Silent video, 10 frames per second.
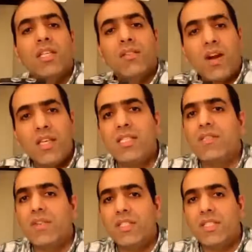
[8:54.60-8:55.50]
The device
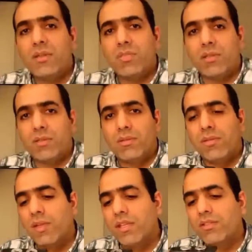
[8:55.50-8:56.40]
is very simple.
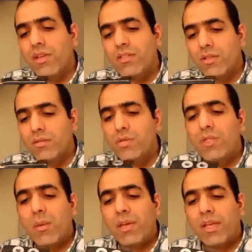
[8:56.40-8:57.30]
It runs on
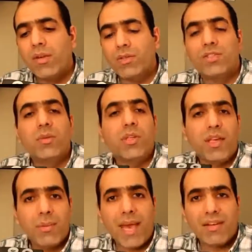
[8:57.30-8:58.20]
2 AA or
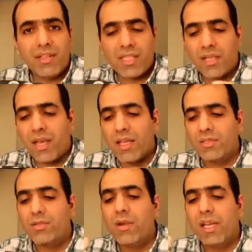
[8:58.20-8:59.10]
AAA batteries and
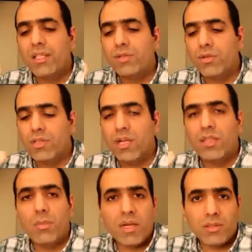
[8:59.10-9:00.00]
has 2 electrodes
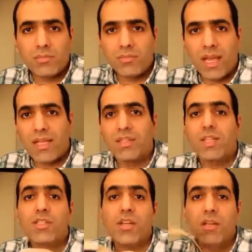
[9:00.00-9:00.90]
on the bottom and
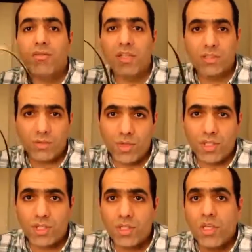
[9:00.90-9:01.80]
turns on with a
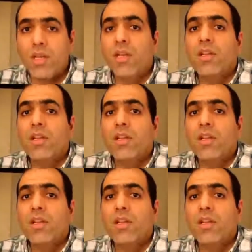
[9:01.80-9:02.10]
switch.